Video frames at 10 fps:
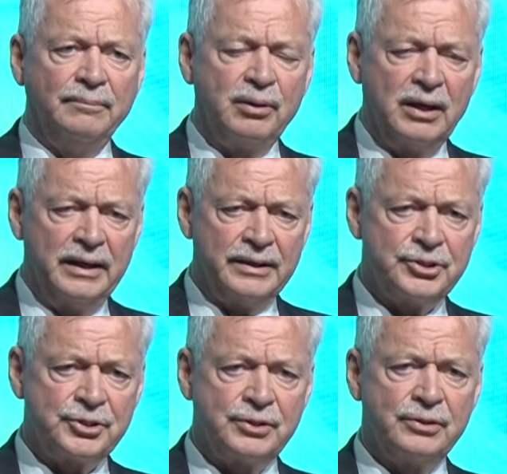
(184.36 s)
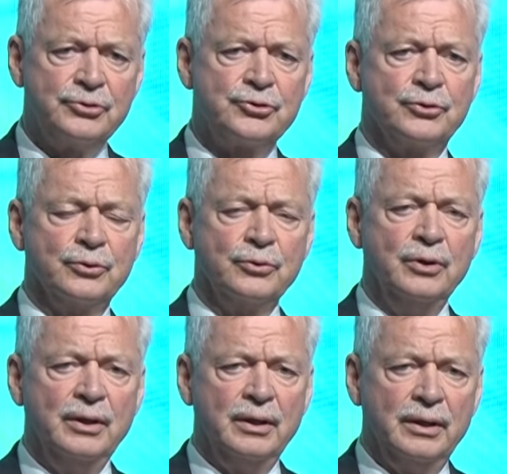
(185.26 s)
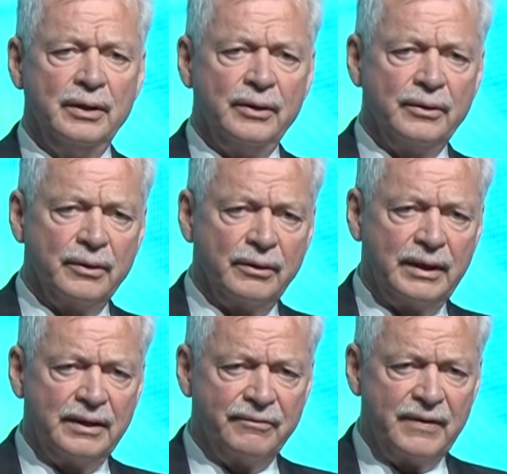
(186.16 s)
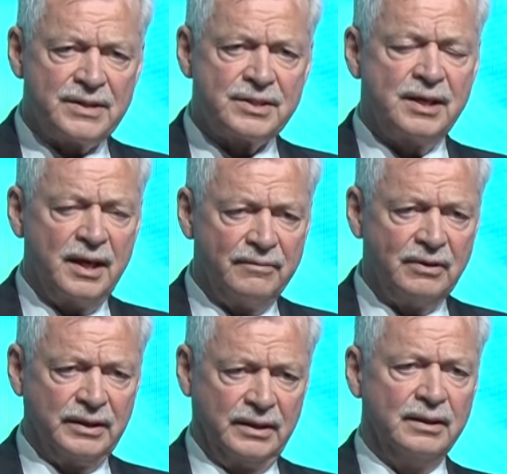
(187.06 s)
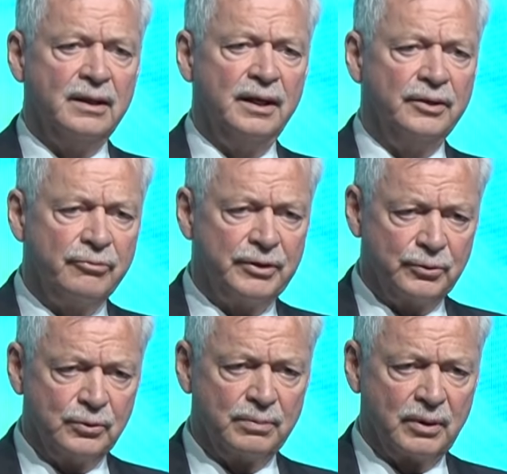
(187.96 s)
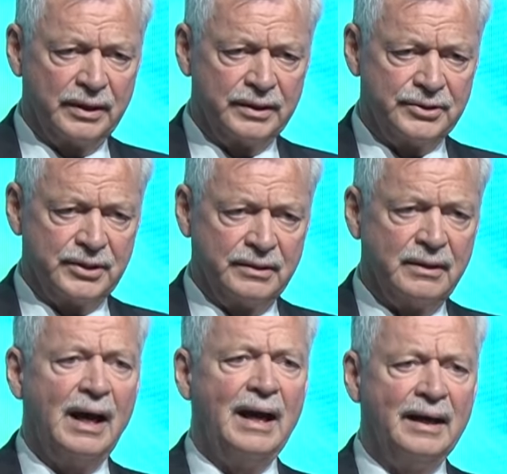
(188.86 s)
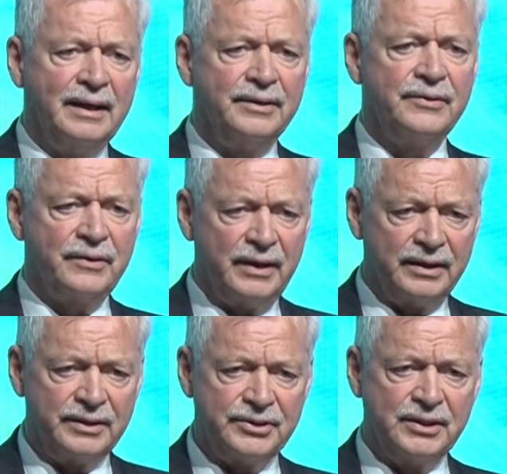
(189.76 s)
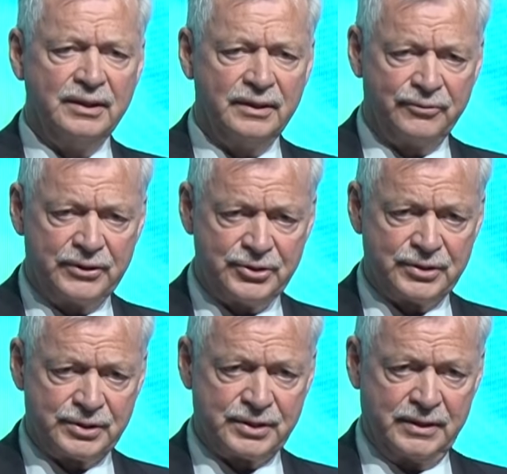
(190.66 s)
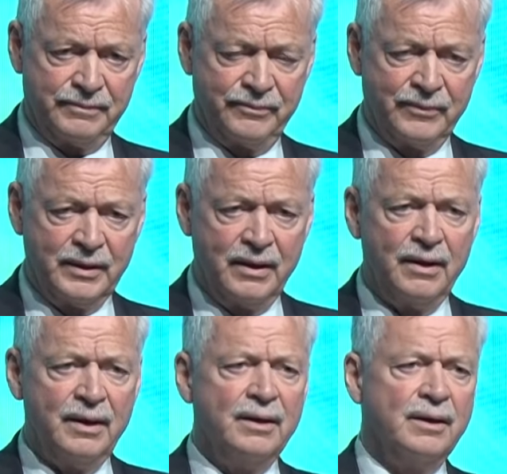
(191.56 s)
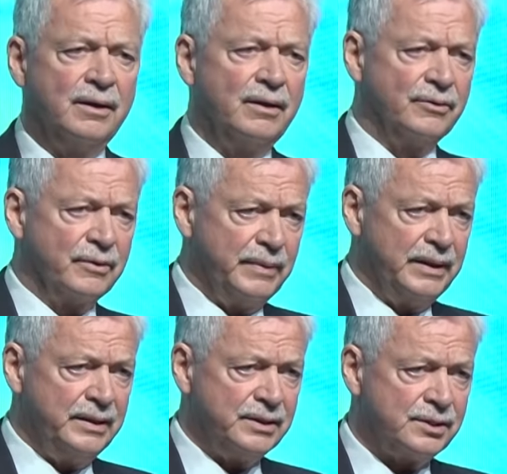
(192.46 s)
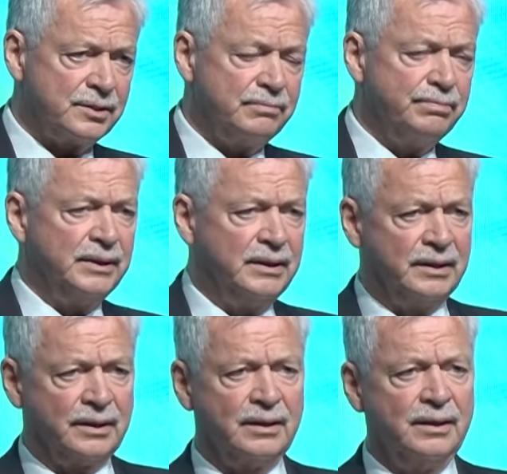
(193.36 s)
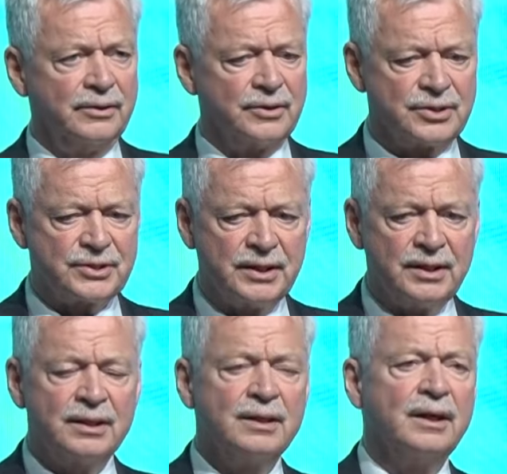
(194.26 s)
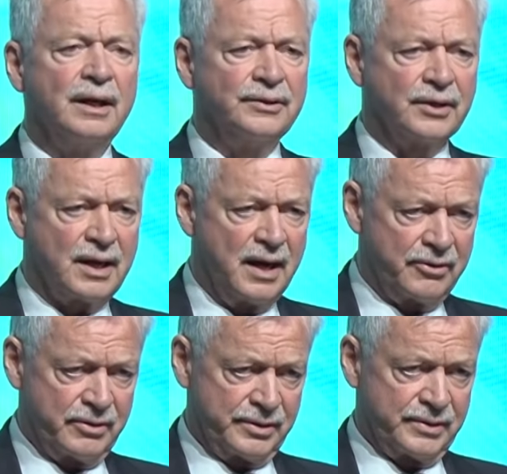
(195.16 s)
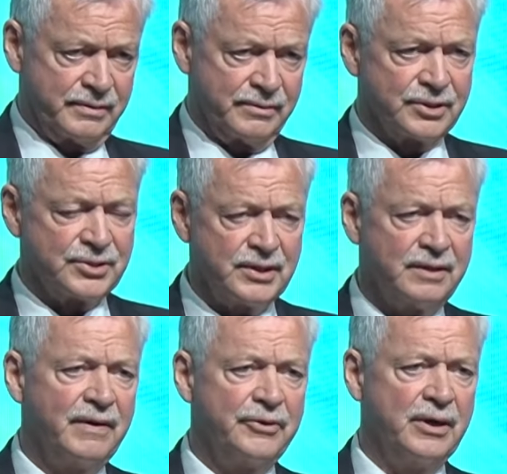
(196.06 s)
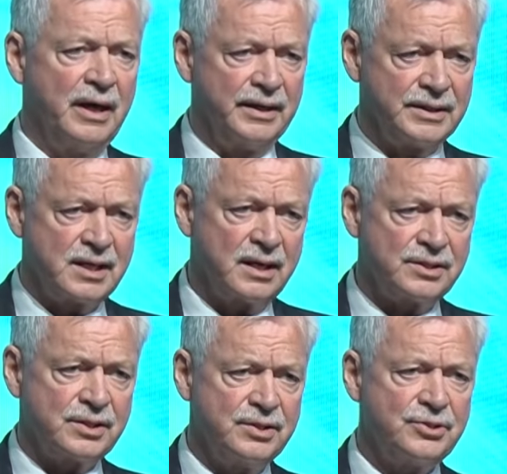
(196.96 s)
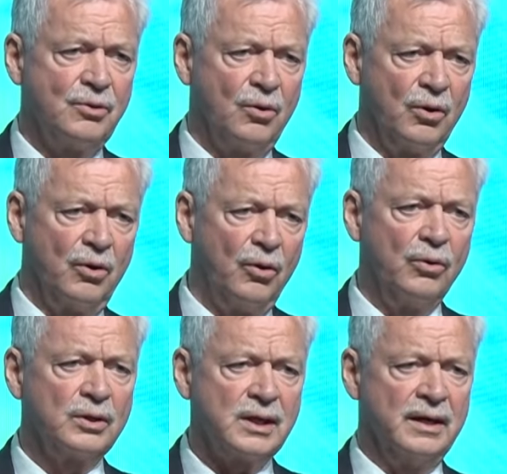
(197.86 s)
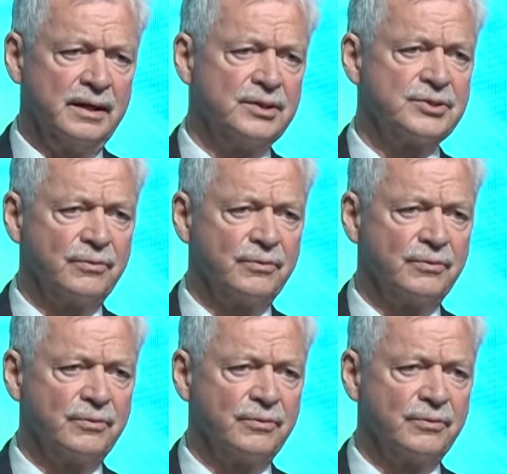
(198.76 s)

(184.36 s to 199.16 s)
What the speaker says: pledge to invest heavily in renewable energy and energy efficiency. The means being the stick and the carrot. The stick, very high taxes on all kinds of